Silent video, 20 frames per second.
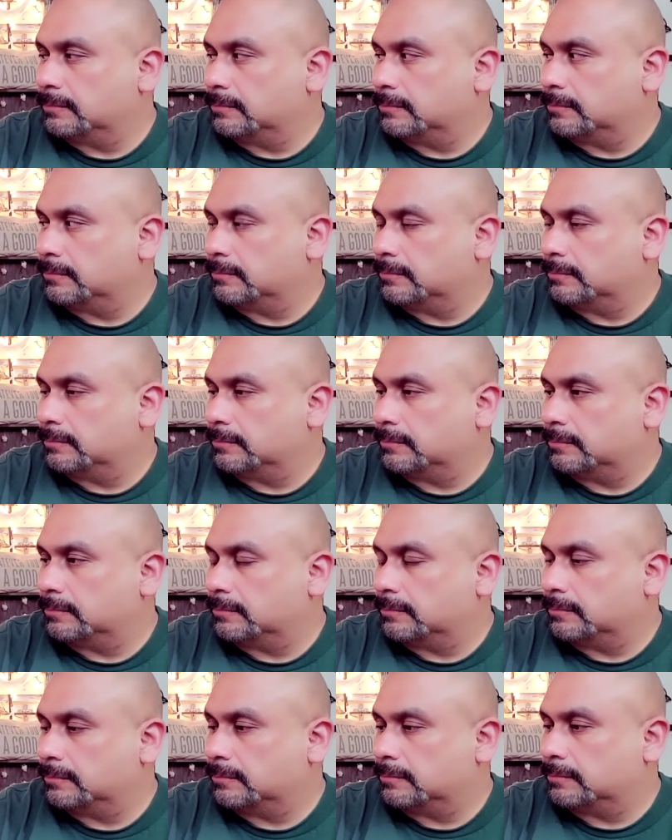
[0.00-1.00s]

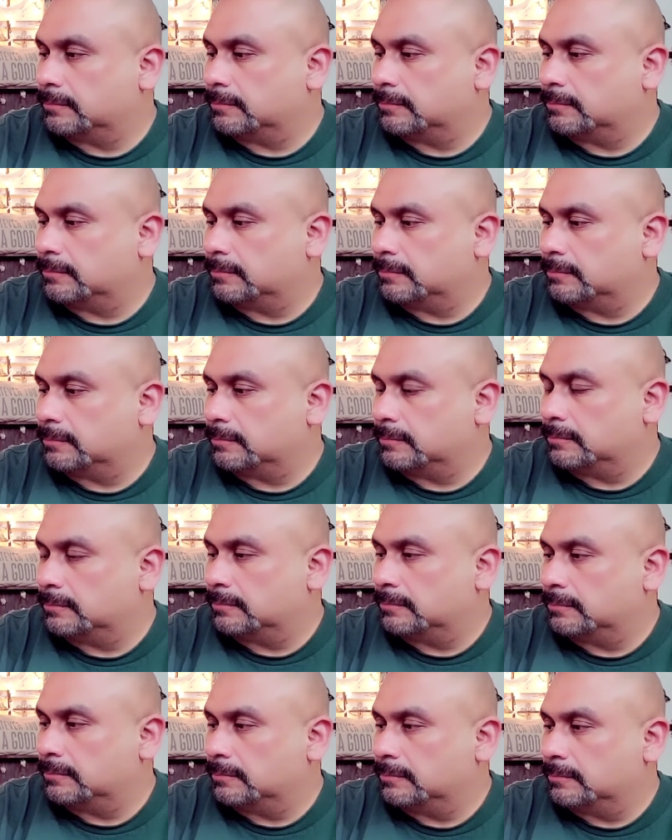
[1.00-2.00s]

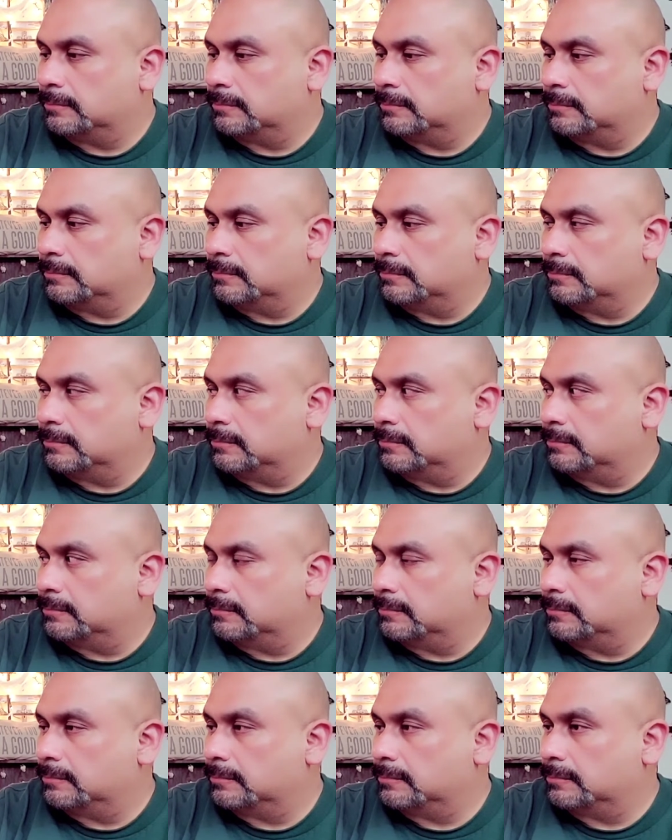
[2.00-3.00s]

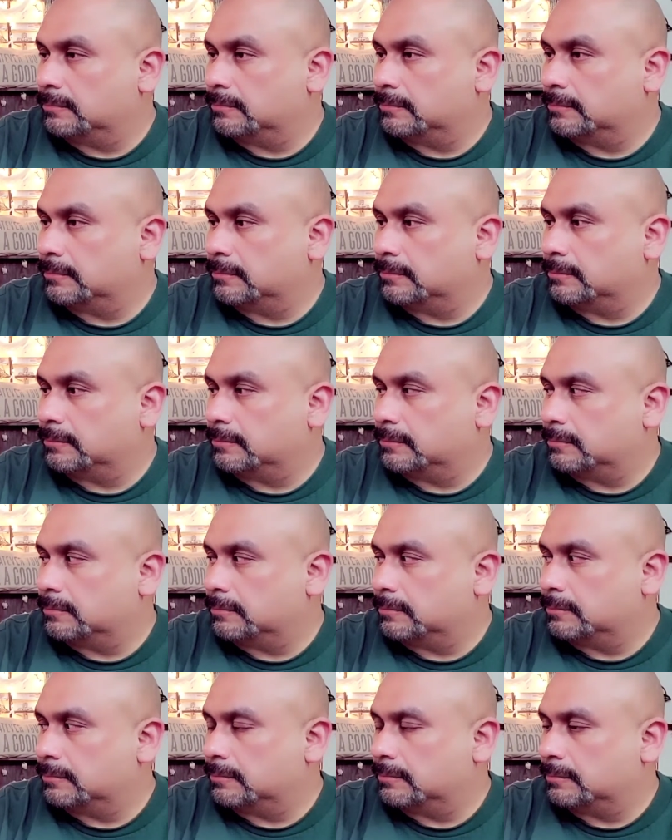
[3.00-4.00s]

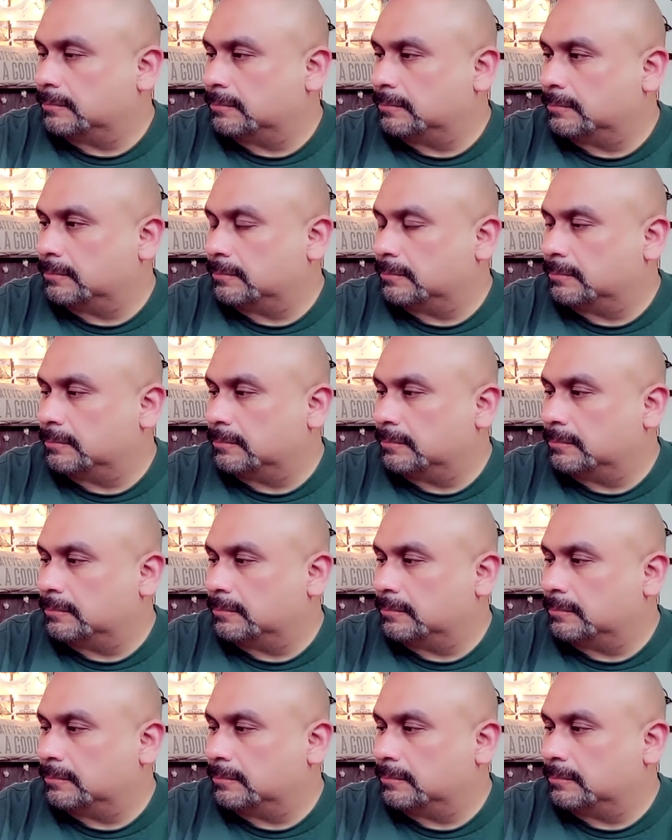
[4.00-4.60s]
(silent)